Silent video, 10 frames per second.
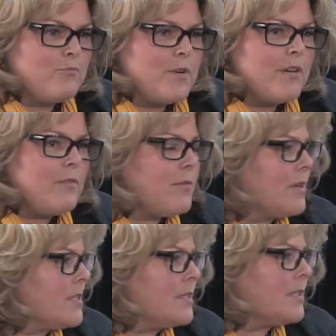where do you
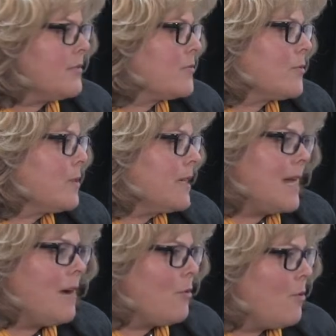think standards will be,
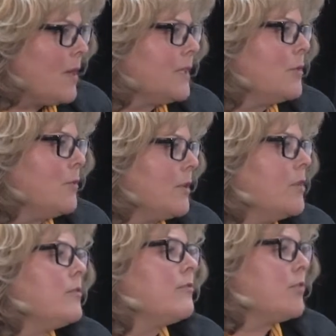and how quickly will a
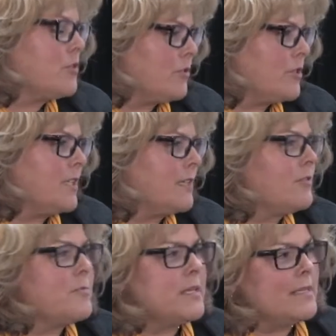universal
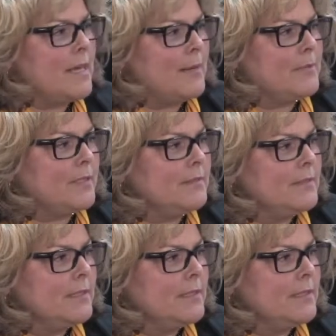standard be adopted?